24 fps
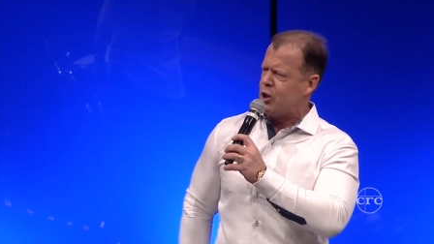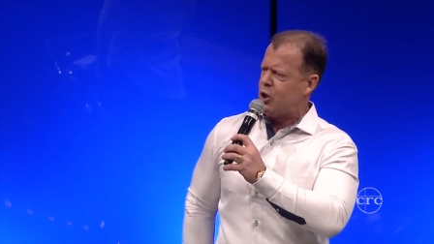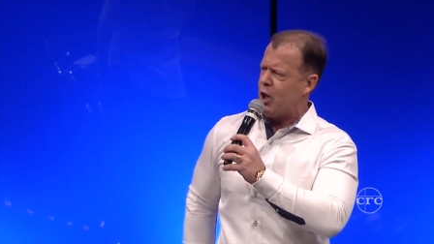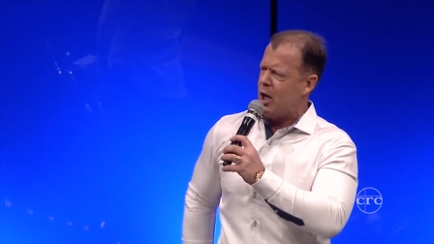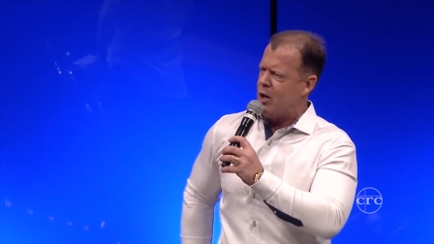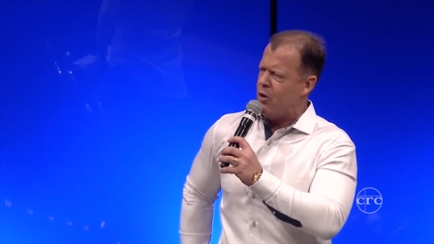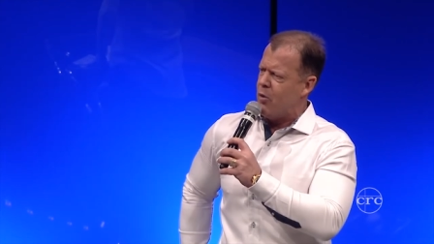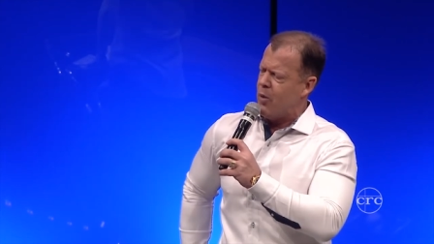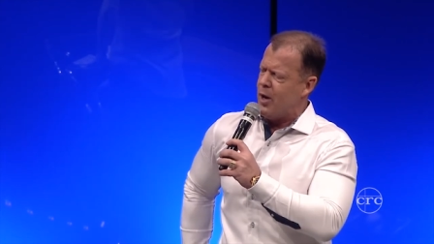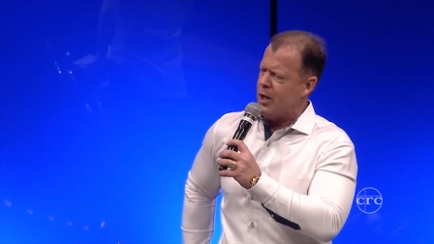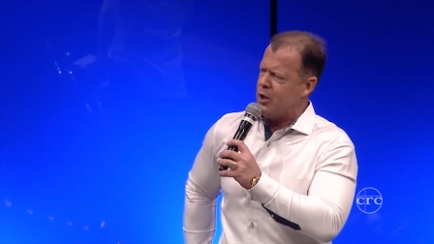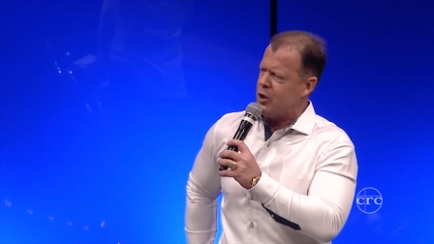
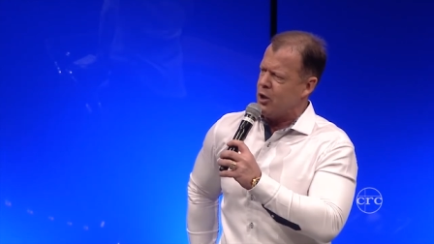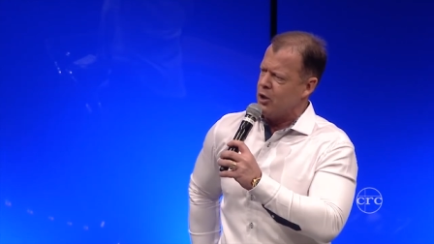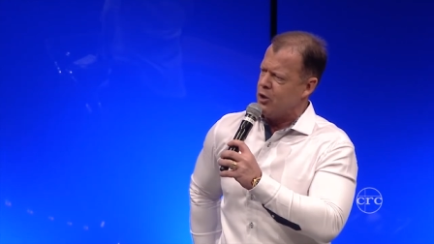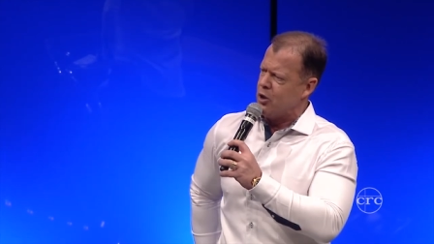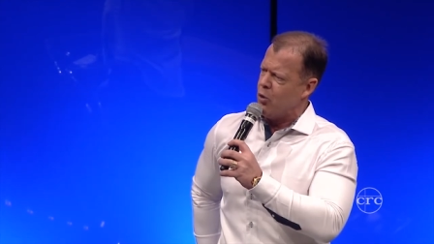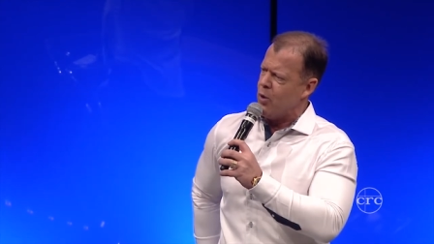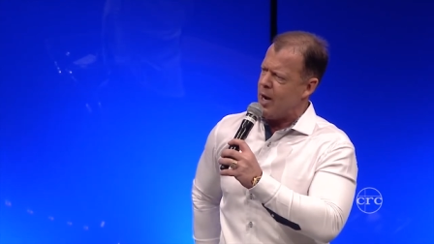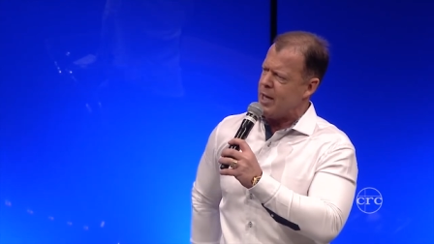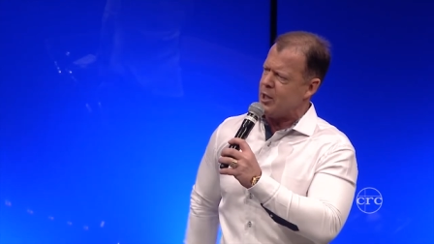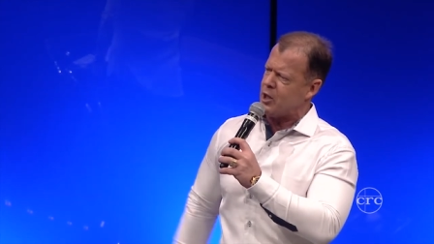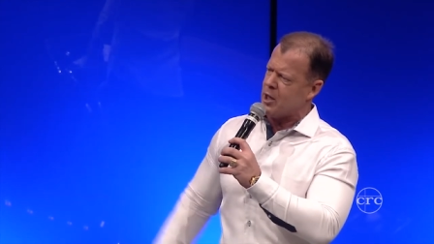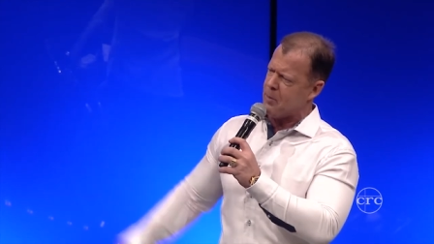generation to
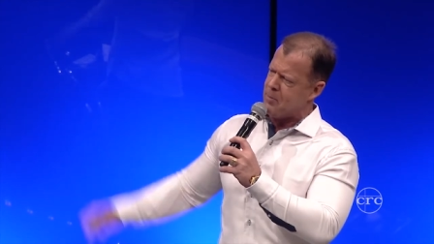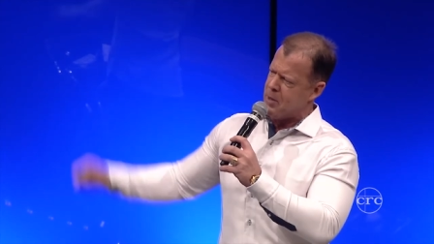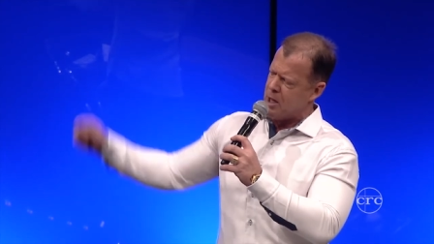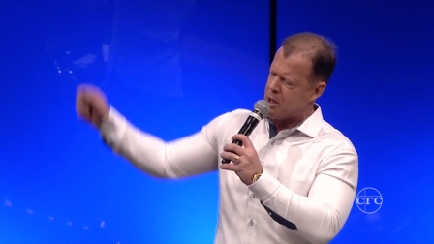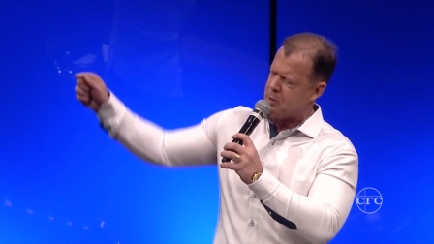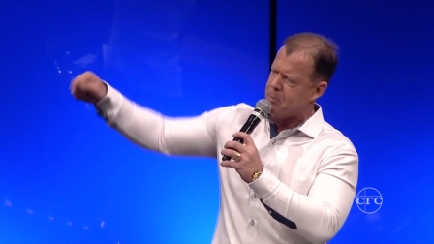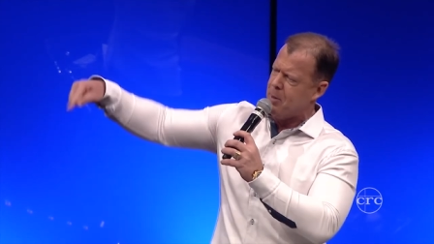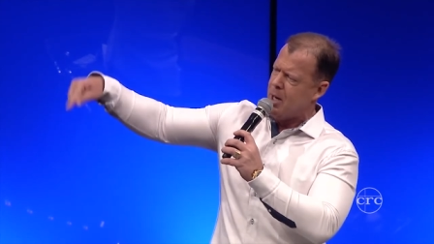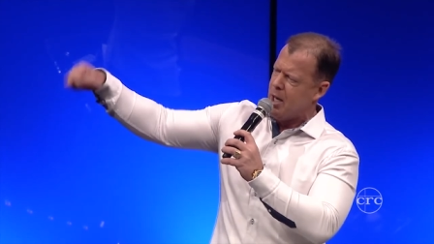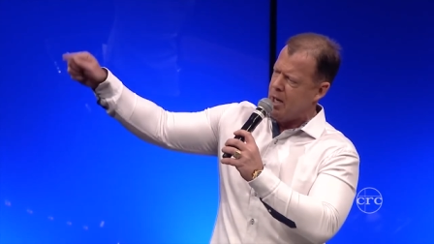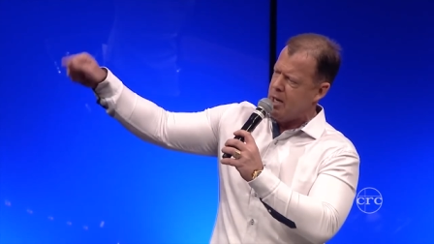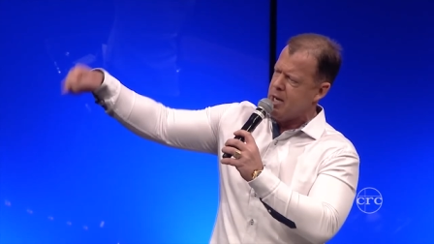raise up
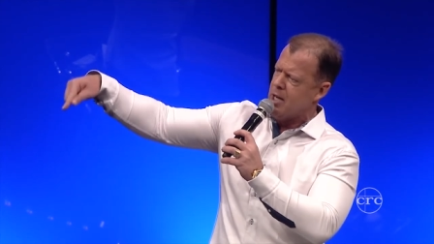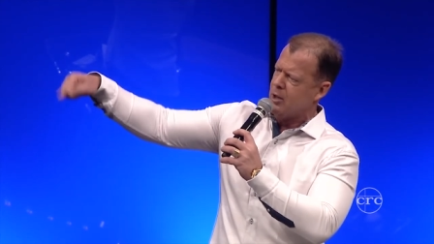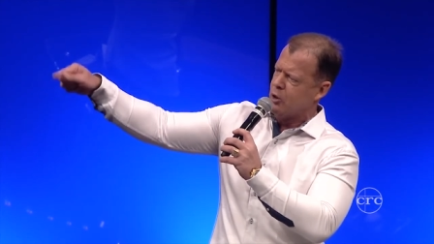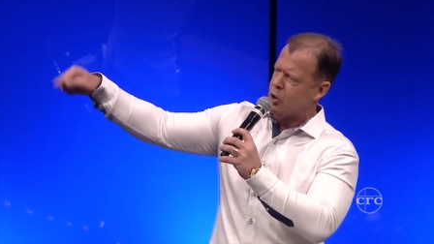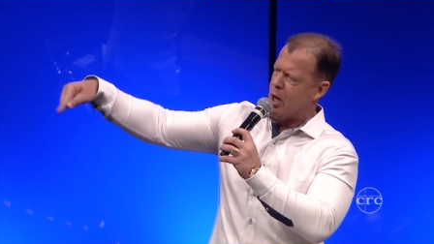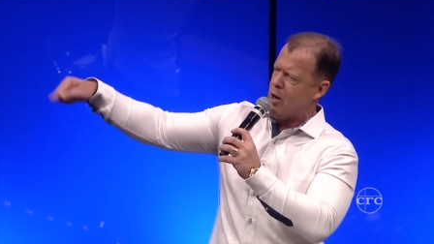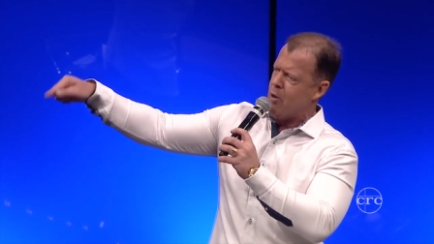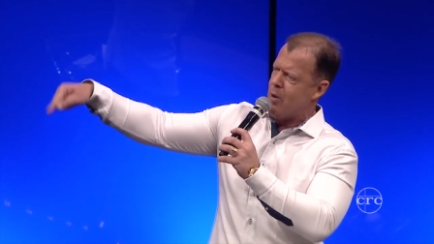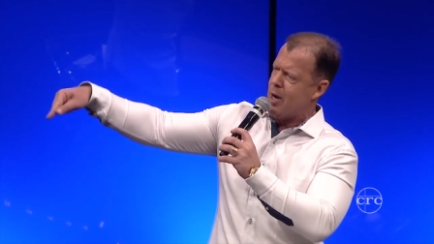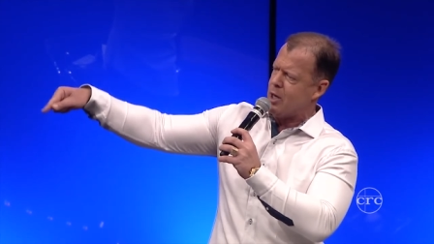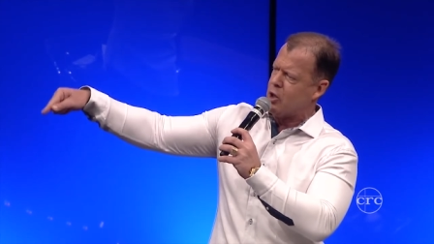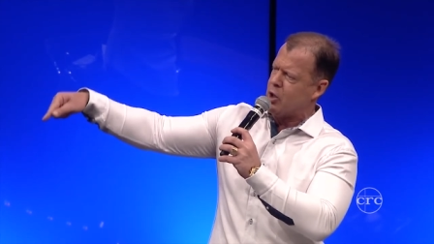this millennial
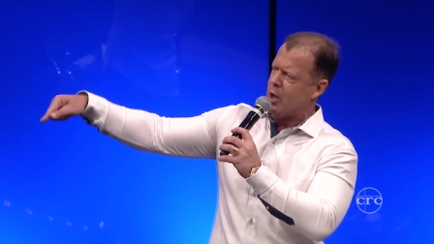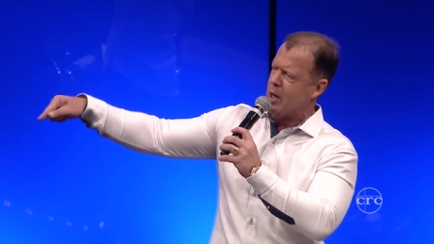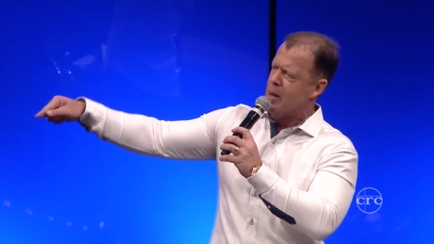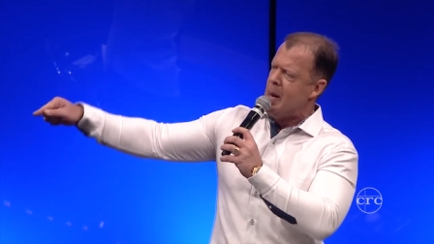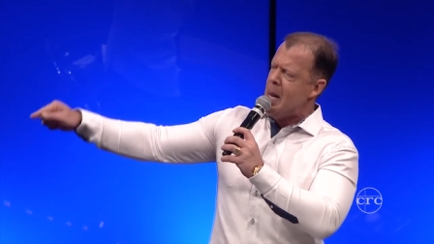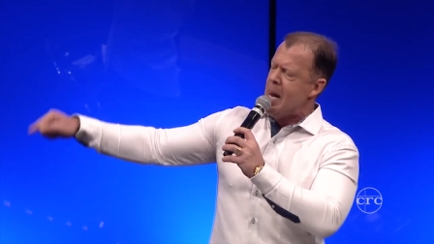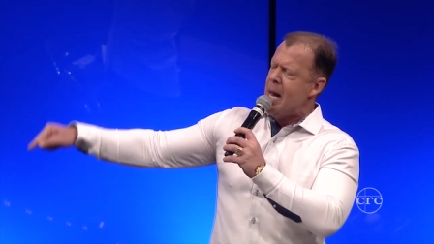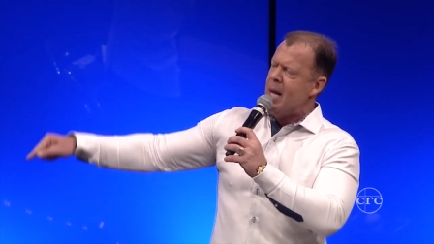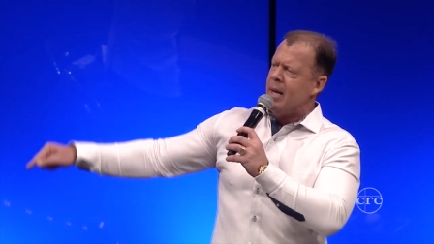generation